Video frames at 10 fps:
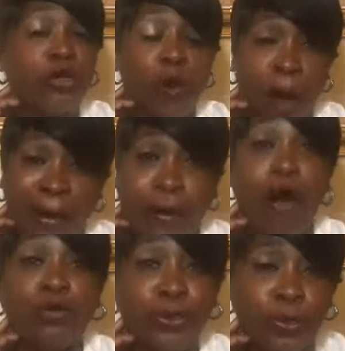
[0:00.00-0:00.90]
You're going to
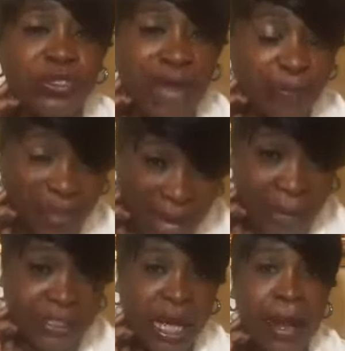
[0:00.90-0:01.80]
go through some
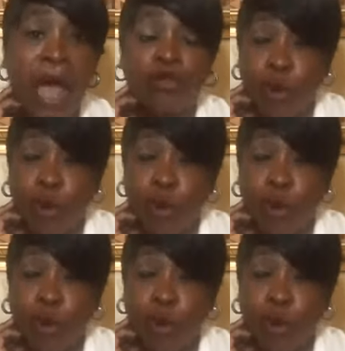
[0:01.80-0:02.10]
things and